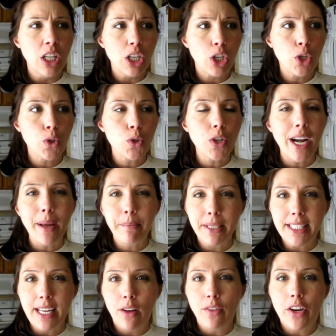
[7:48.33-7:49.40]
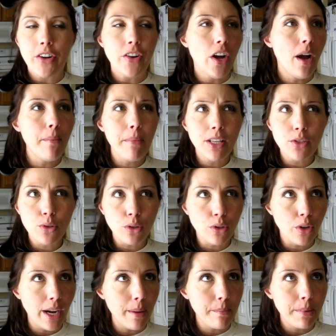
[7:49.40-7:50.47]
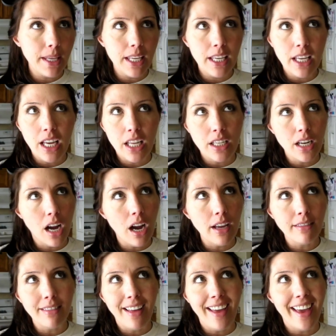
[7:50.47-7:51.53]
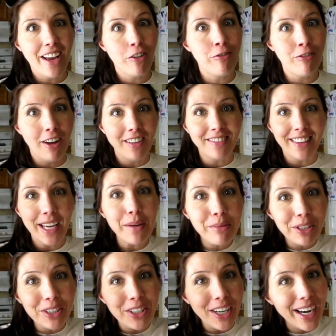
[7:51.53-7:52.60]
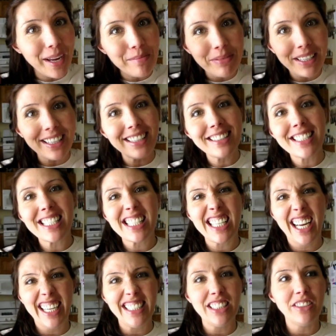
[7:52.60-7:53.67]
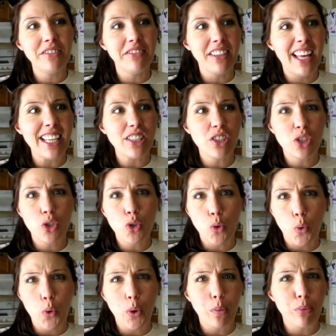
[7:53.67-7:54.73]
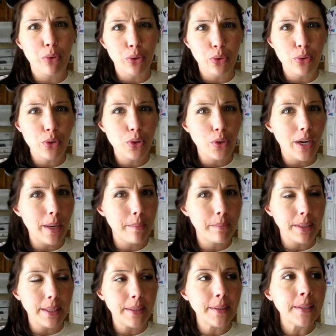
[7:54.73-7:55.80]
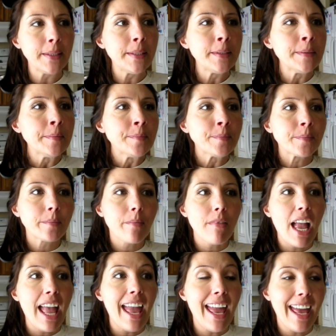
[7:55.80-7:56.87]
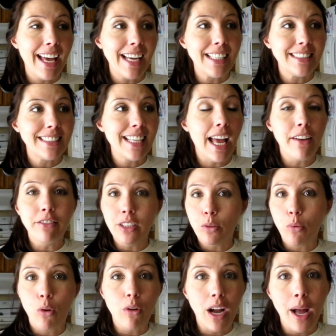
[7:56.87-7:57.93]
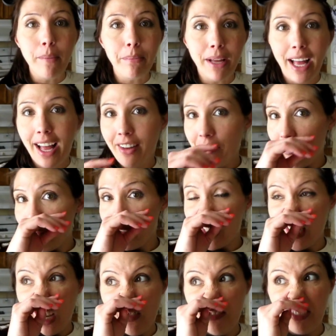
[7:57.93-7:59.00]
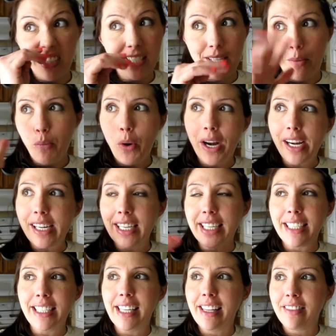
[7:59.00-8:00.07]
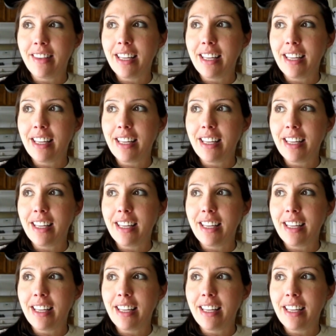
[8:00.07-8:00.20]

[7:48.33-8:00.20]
crampy down there. Not menstrual crampy and not like fun labor crampy, just kind of like sore, bruised, crampy. And Evelyn woke up for somewhere in